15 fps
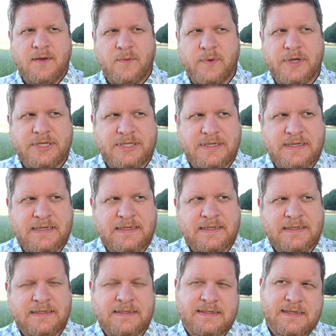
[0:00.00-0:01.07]
which
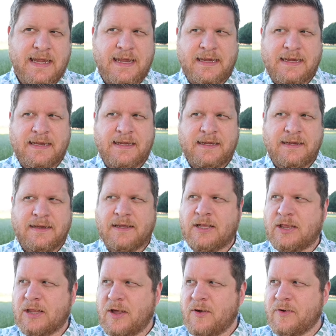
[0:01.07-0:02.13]
is a
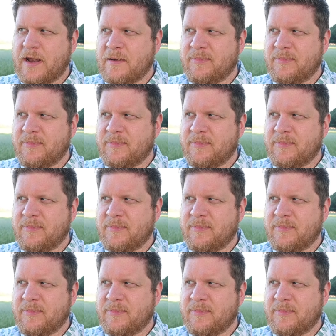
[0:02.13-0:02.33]
clone,